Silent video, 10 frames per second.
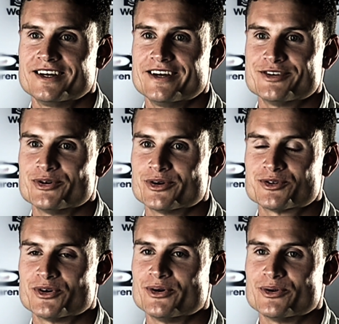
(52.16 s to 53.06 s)
It's not
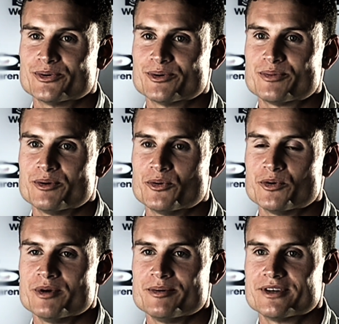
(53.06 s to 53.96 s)
at all what people
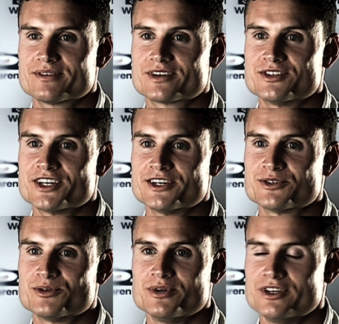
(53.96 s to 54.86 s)
would maybe consider
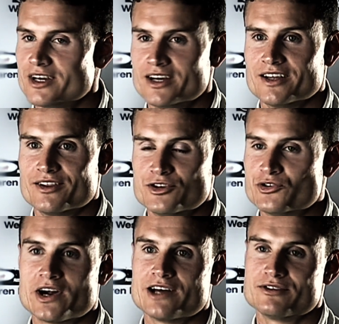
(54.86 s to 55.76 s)
to be the
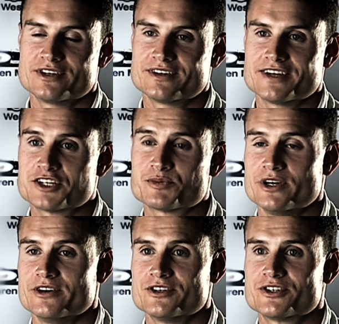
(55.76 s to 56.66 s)
driving
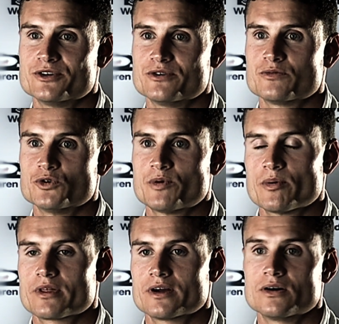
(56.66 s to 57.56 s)
experience. You know, if most
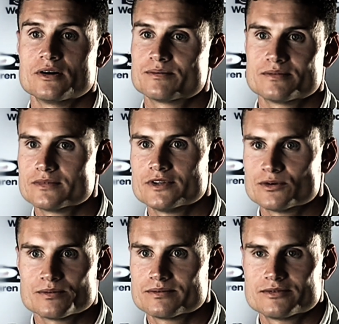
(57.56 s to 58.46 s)
people think, oh, you
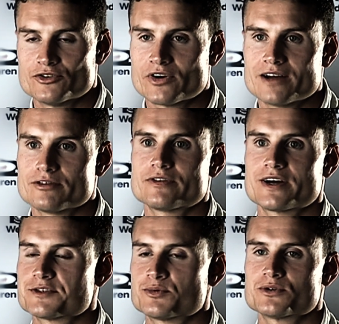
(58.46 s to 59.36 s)
know, to drive a
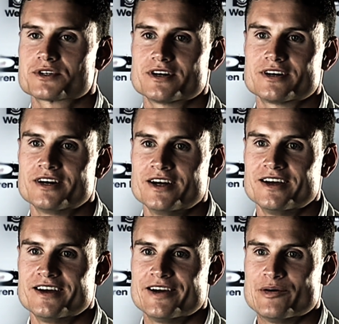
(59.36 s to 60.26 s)
fast sports car,
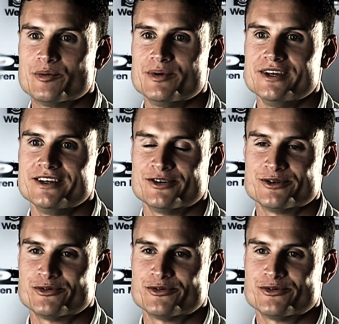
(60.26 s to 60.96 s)
it will be you know